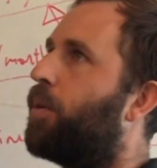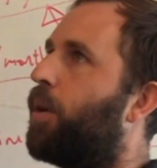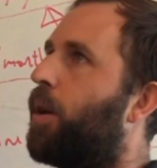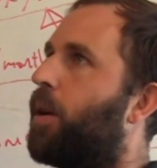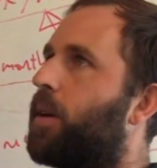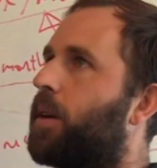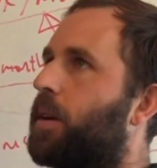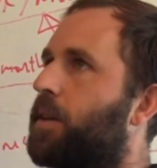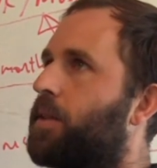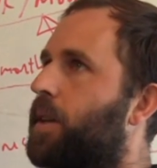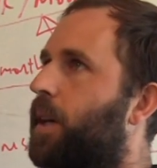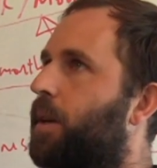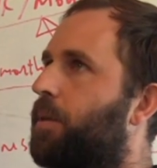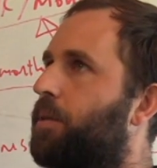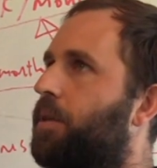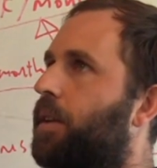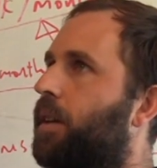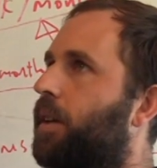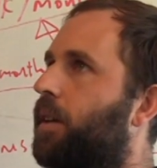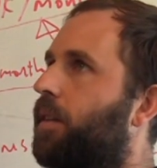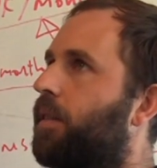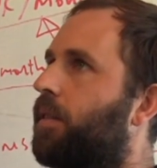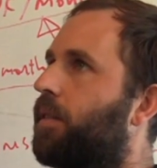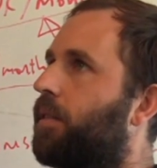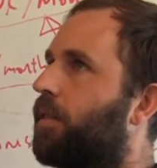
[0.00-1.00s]
products out
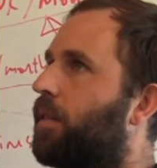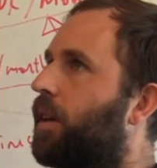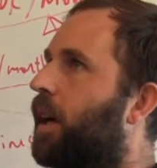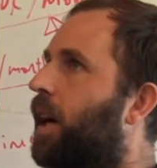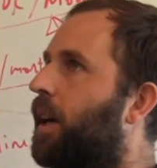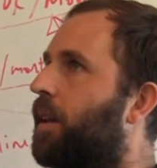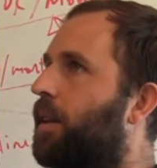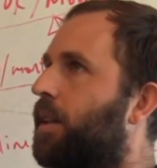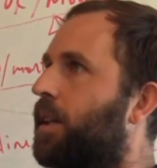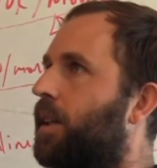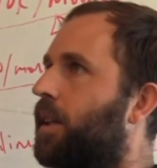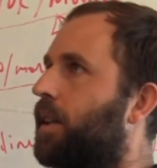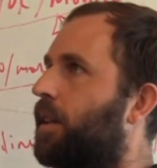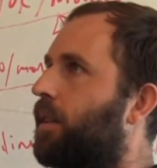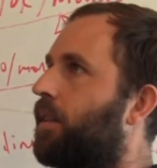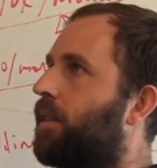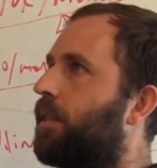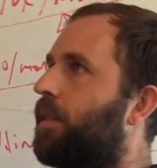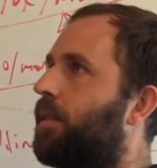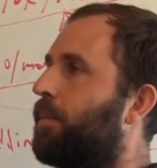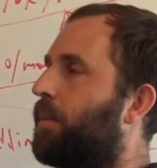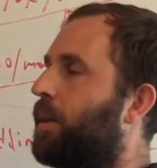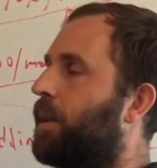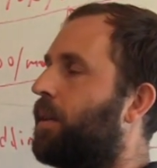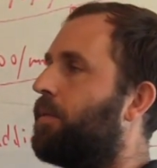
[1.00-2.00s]
there, I like,
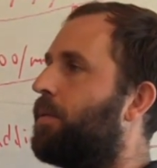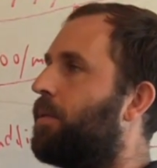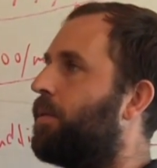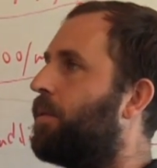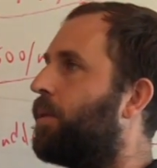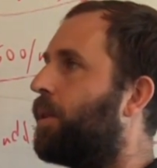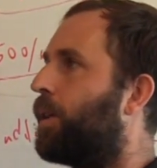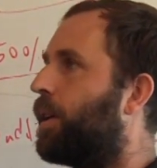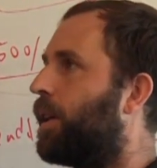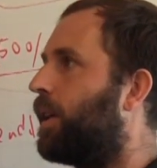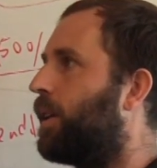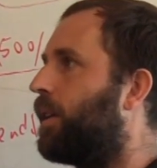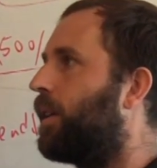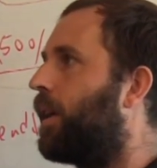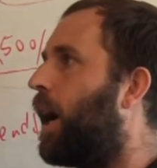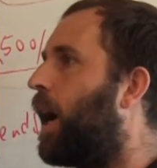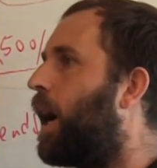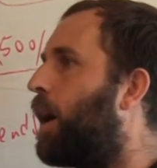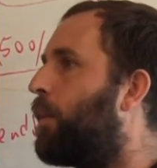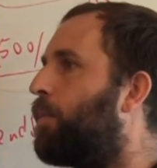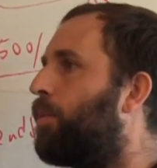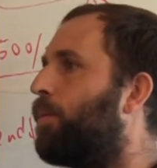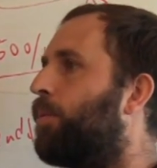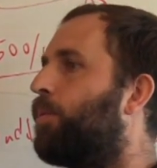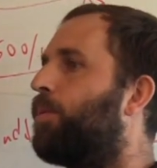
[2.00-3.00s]
I mean, if you look at
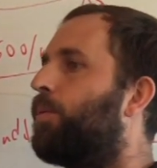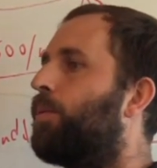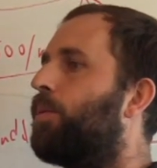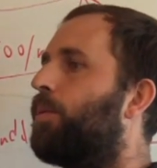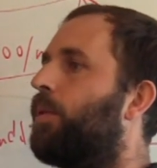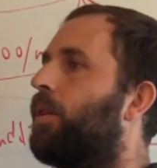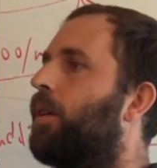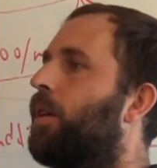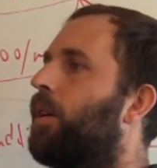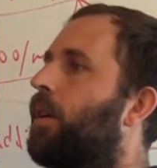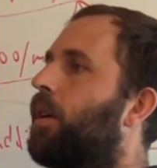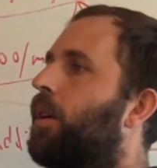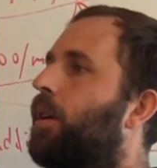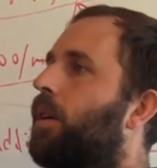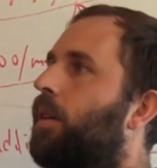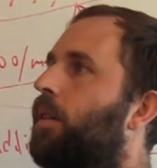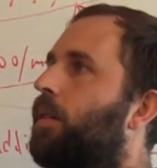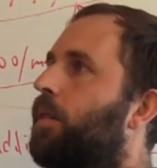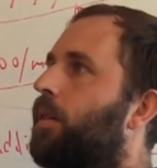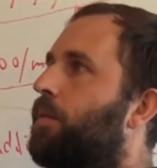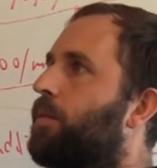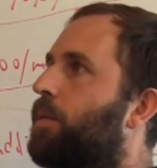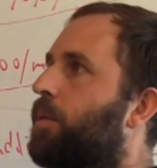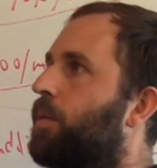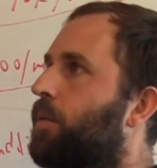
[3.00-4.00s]
Apple,
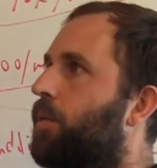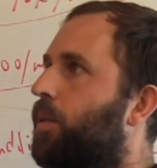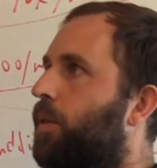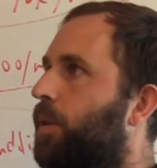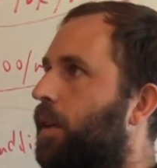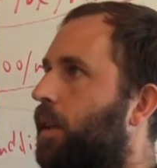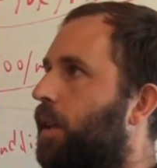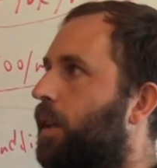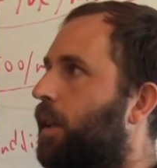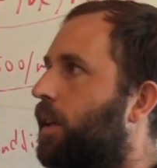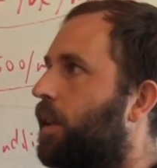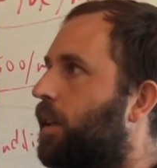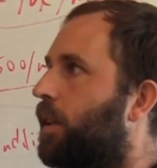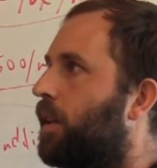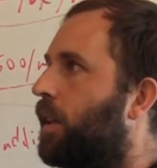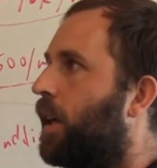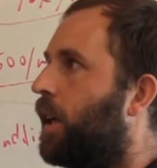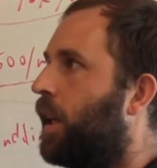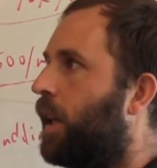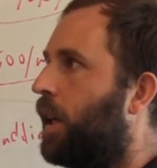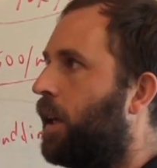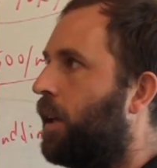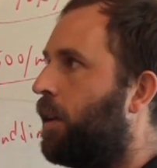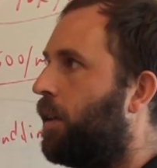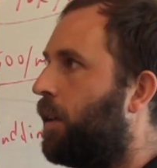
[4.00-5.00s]
if you look at
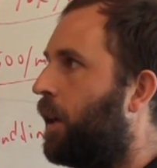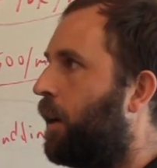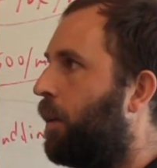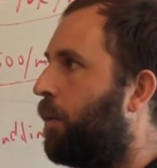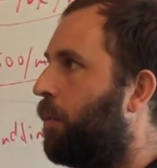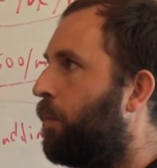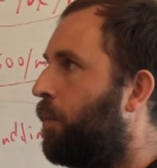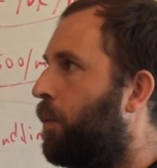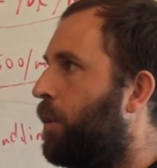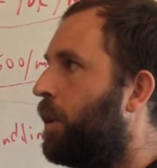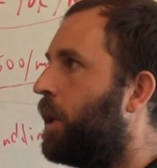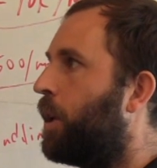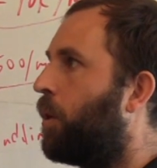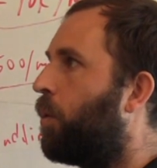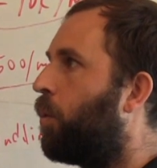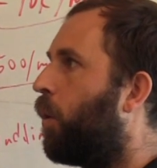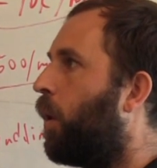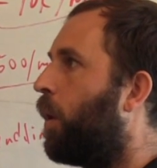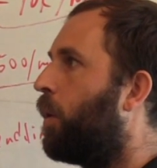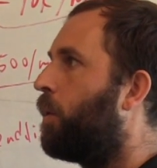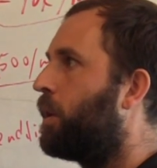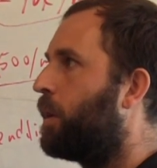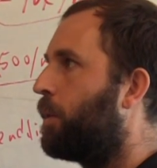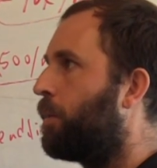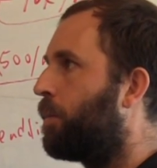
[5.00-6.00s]
any like really
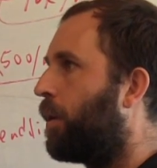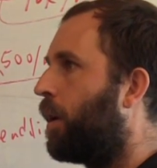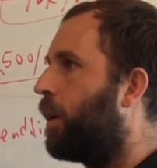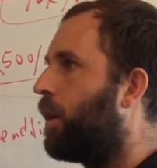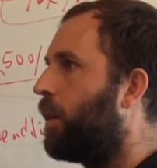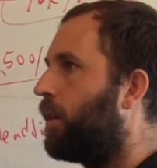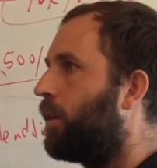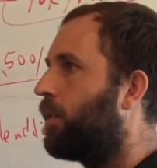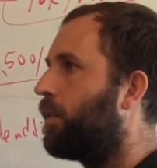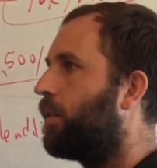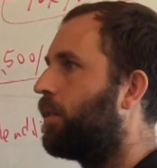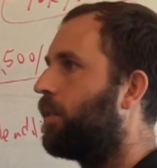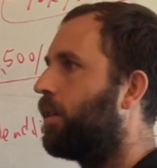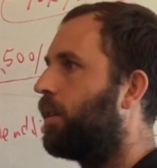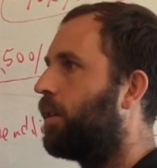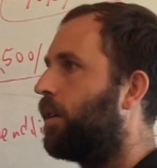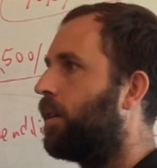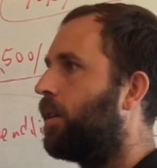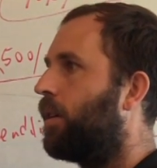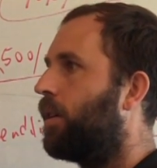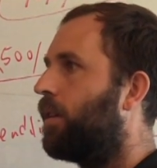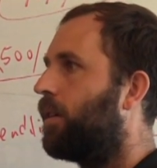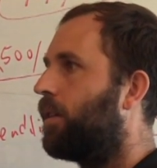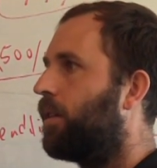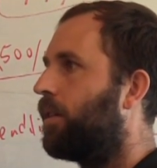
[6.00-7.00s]
quality product,
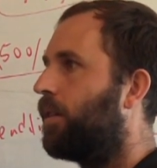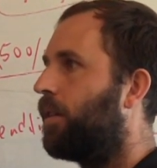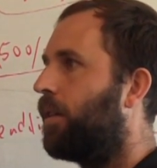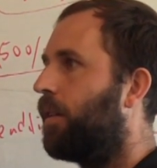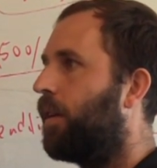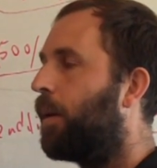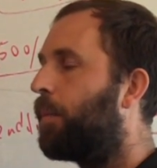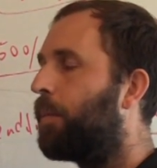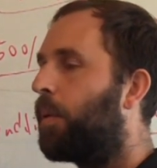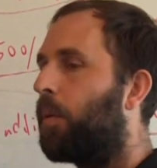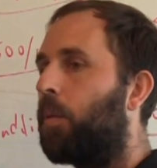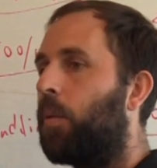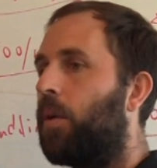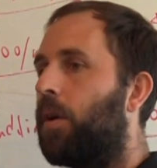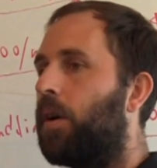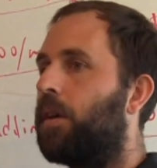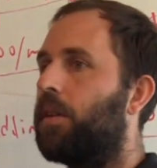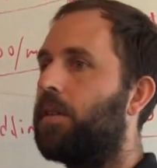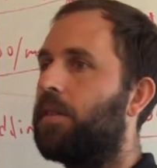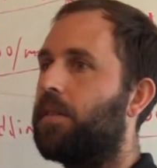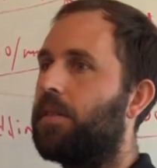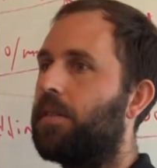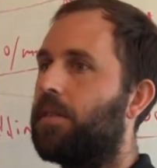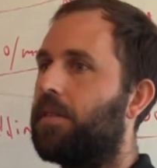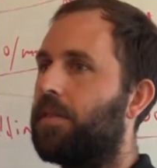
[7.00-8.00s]
number
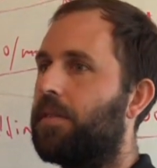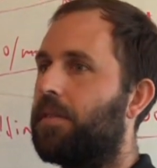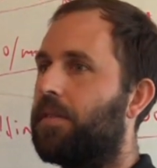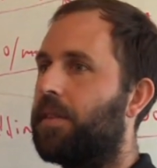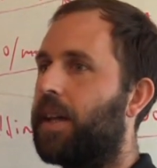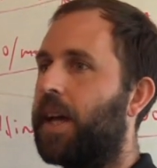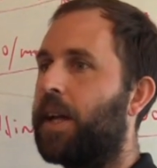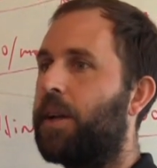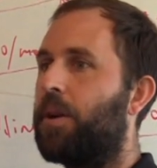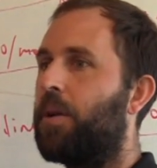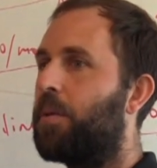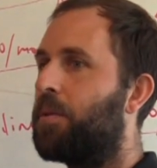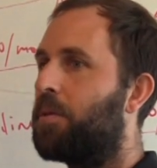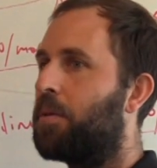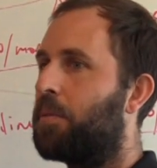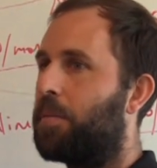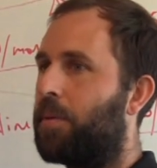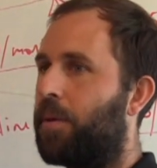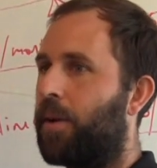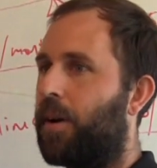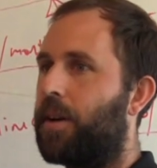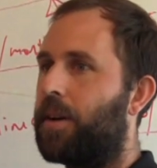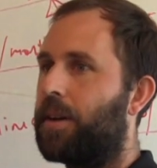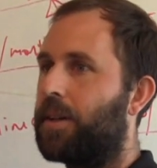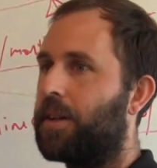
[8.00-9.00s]
one, they know their
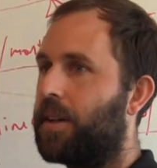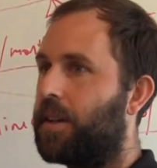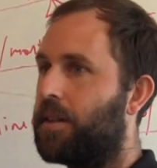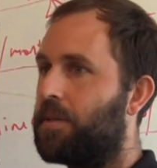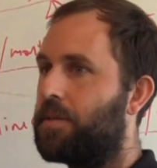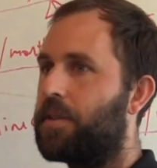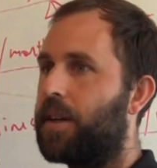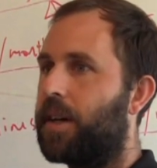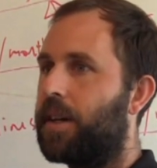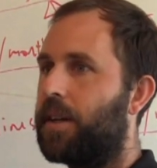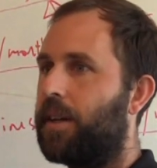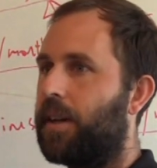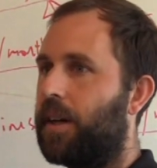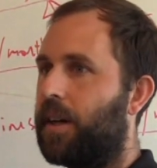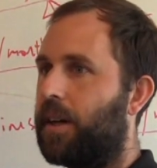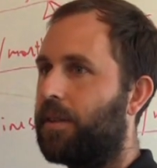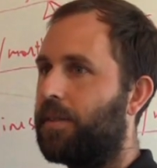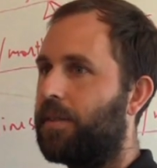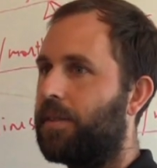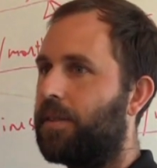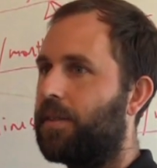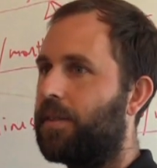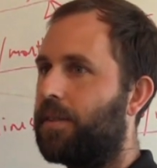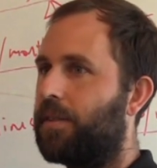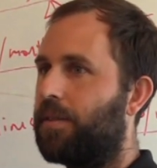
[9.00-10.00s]
product inside and
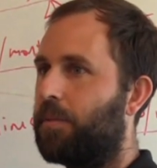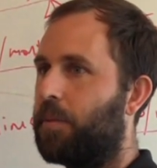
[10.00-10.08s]
out.